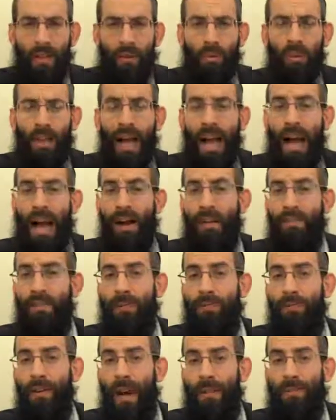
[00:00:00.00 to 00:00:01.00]
will have uh,
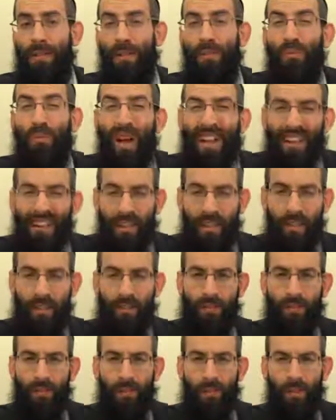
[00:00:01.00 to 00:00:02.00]
perhaps a
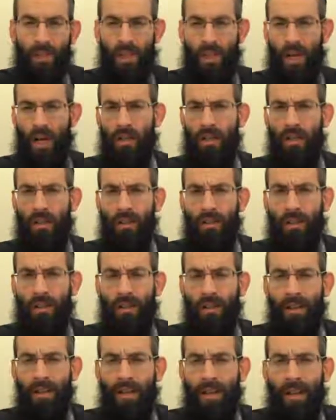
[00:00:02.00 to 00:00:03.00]
relative who's an ani,
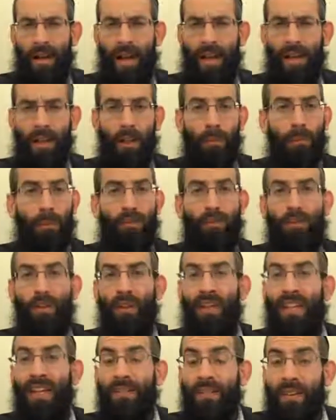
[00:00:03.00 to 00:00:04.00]
and he'll
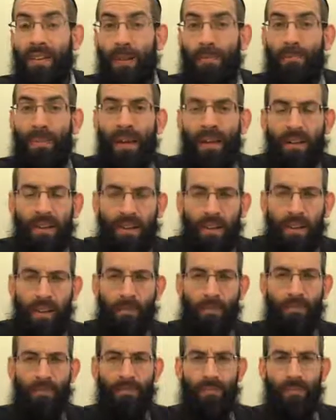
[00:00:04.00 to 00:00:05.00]
prefer giving the payah to
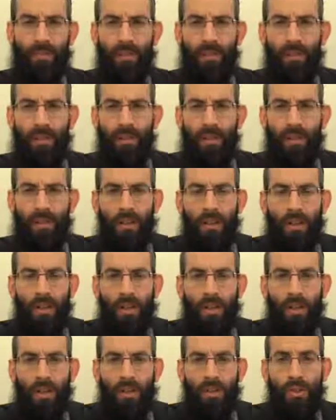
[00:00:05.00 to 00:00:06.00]
him.
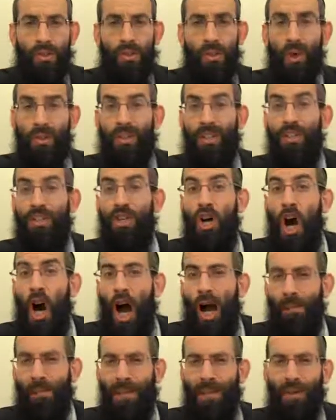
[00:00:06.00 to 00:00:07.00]
So he's going to
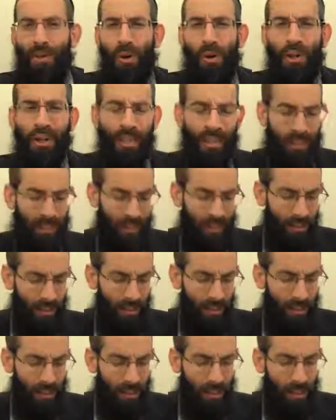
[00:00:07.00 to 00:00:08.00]
time it accordingly.
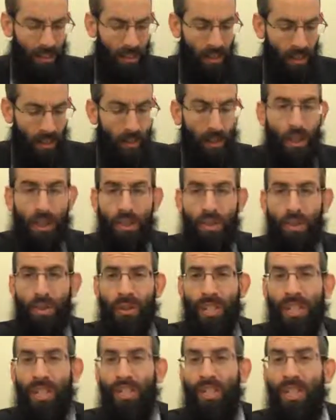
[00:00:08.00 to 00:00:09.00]
We're
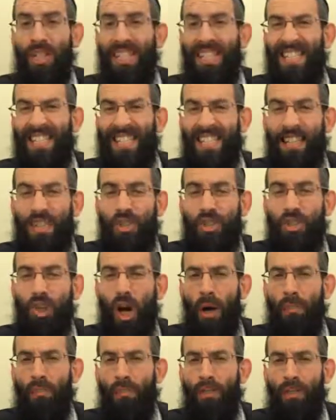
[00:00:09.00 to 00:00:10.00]
concerned that he shouldn't see
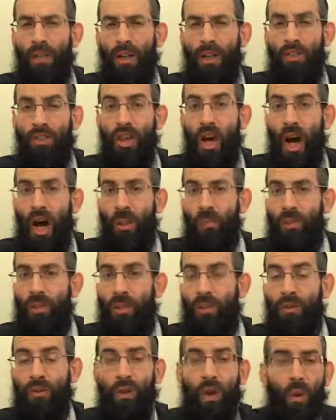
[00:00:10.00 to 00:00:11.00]
shor pniyah, a time when
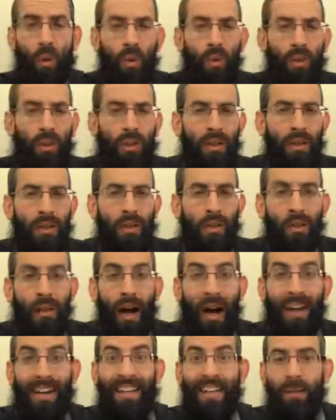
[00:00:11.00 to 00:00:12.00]
there are no
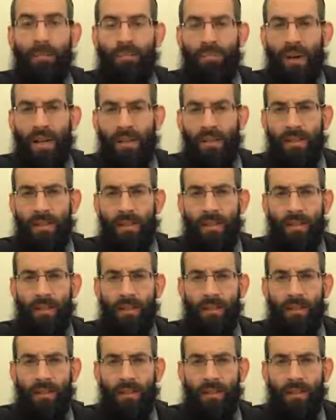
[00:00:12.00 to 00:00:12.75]
anim present.